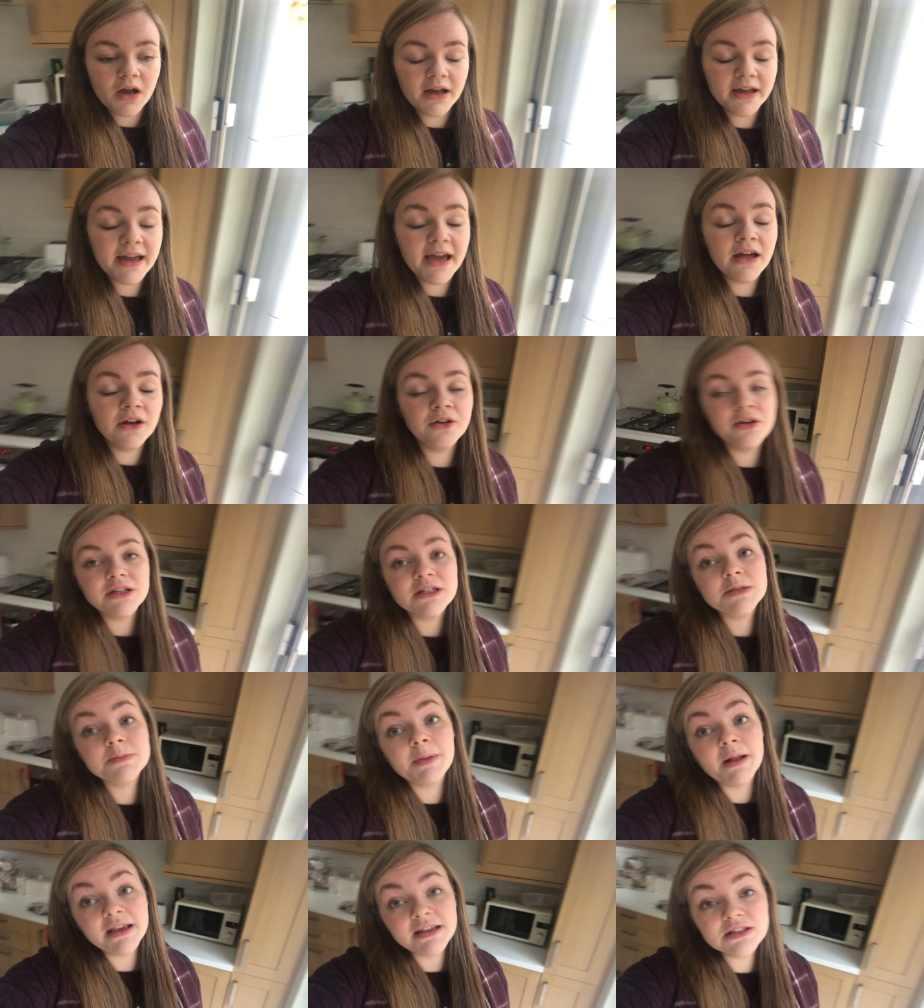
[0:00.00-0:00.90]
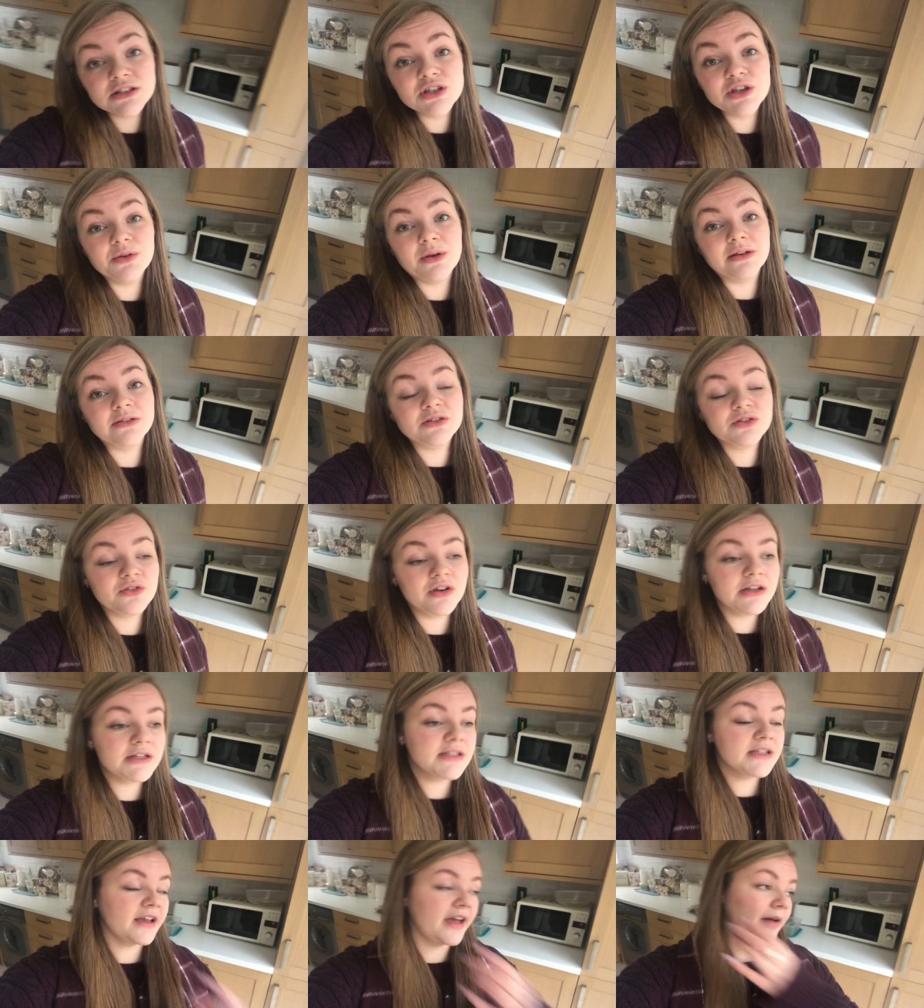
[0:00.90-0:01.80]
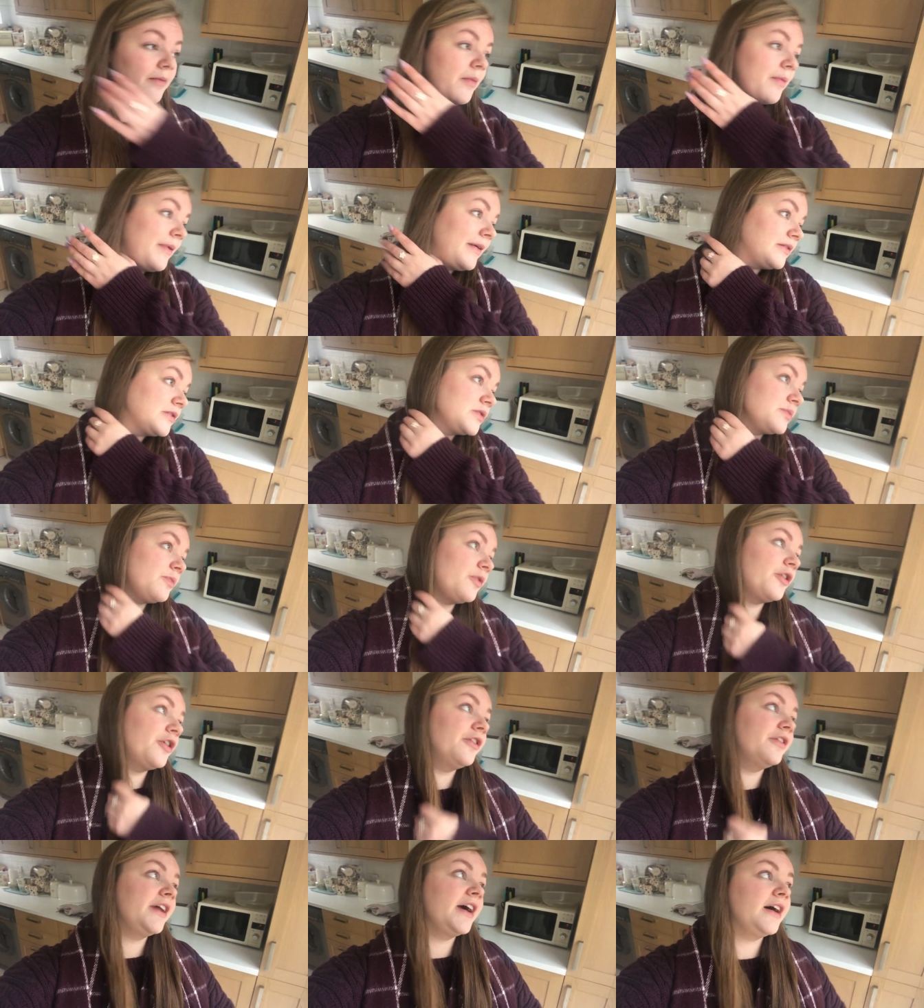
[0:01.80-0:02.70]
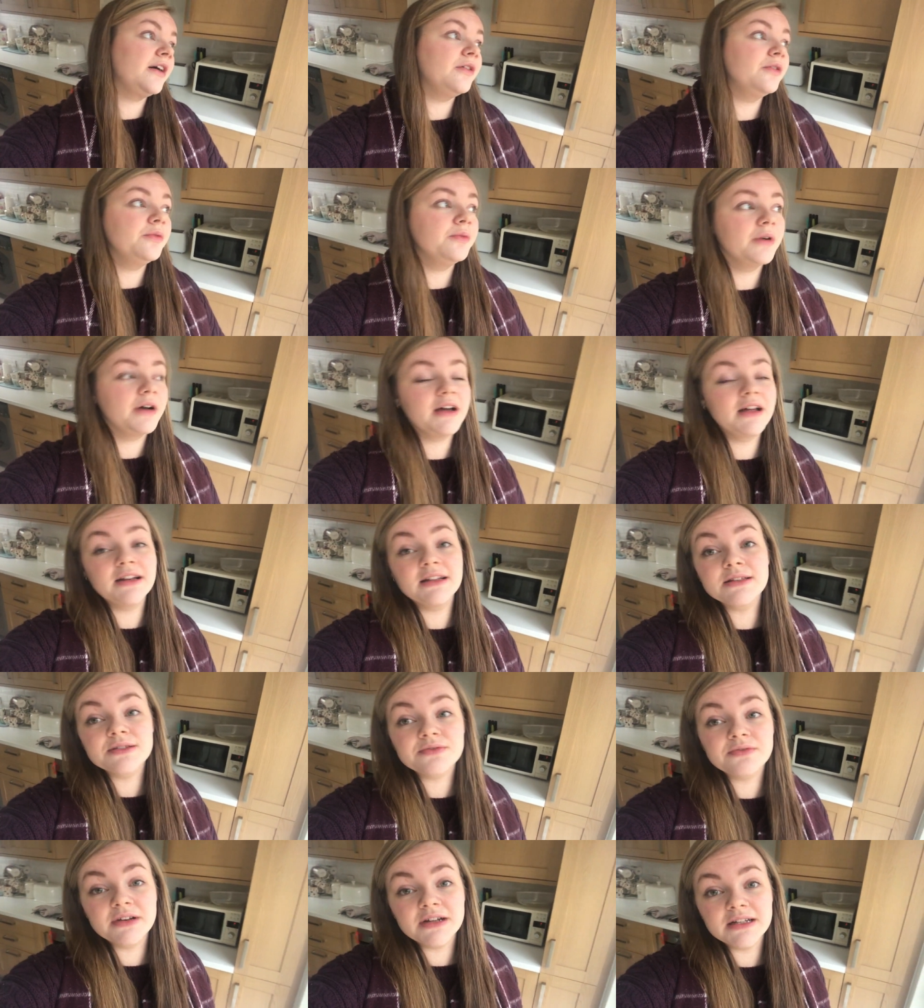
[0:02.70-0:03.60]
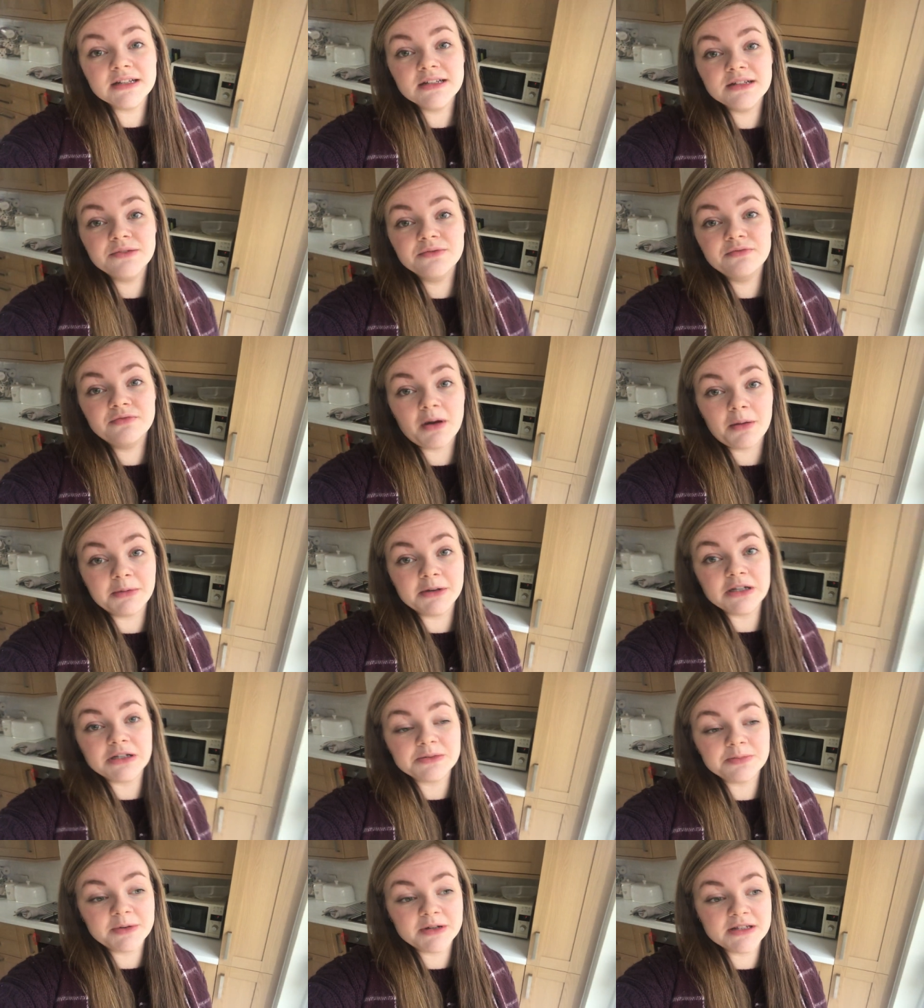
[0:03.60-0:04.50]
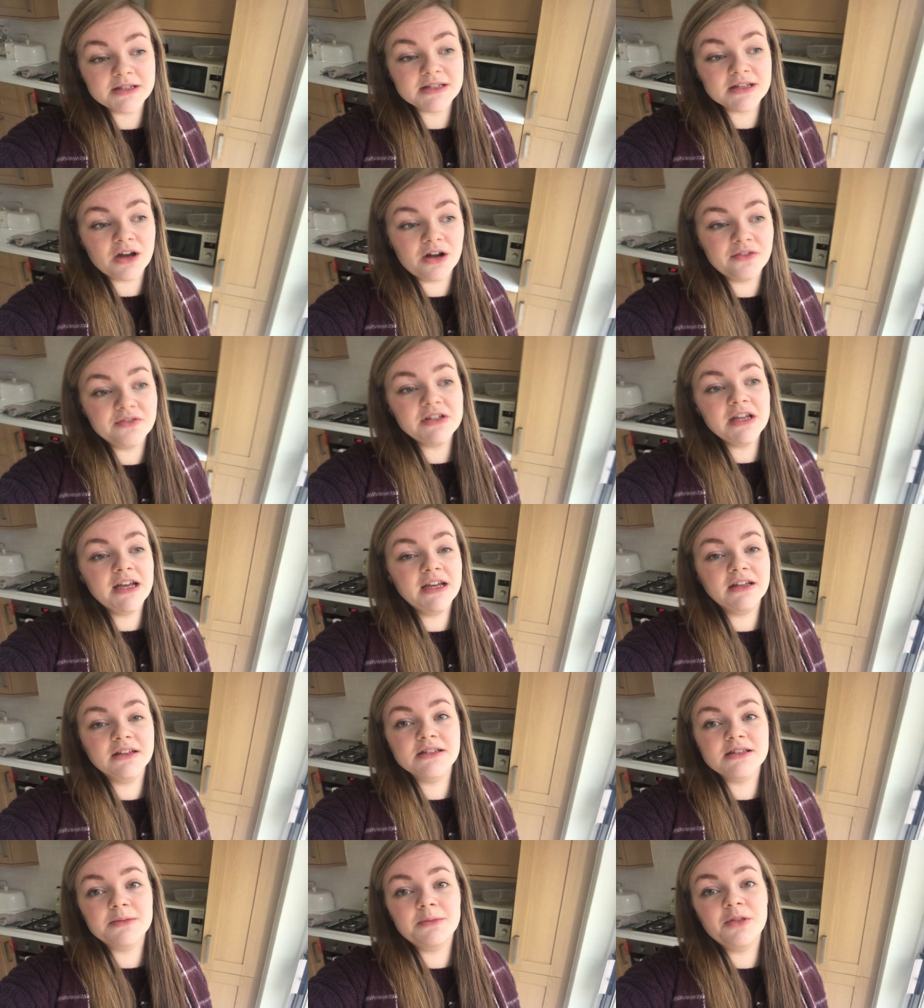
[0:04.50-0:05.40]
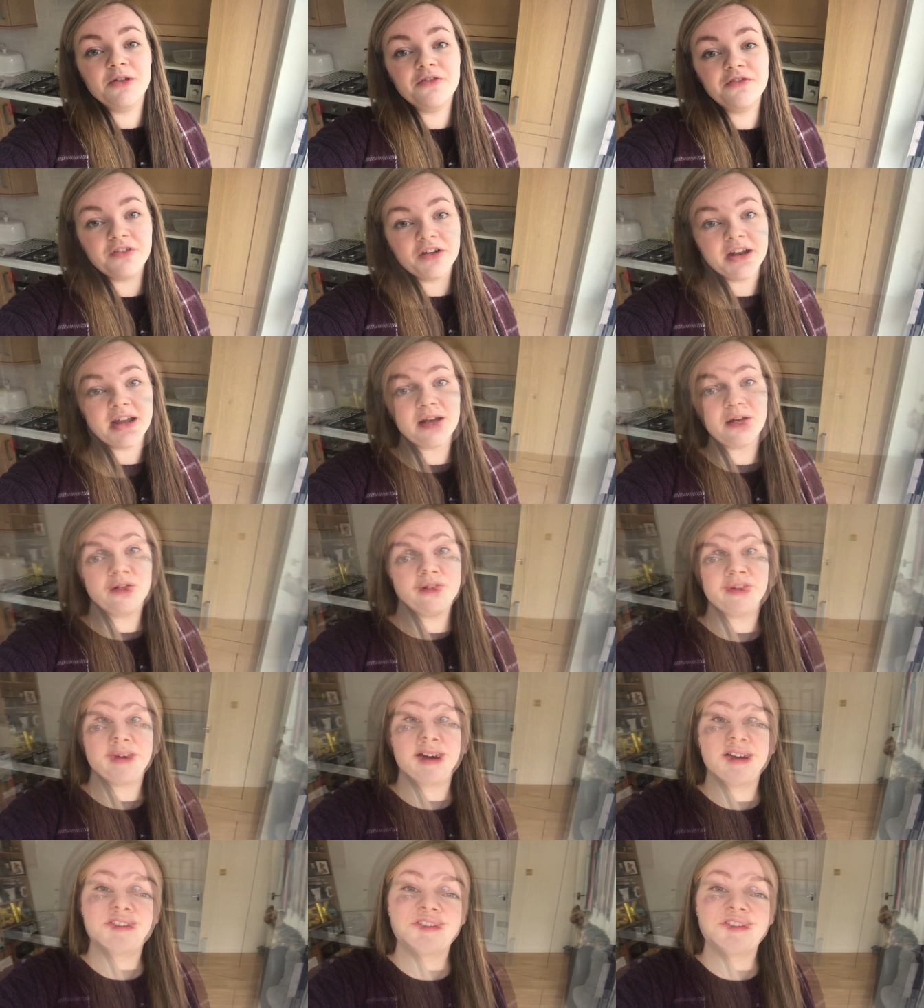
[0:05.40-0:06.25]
I cannot explain to you how stressed I am about tomorrow now, and it's really rubbish because it's kind of taken some of the fun out of it.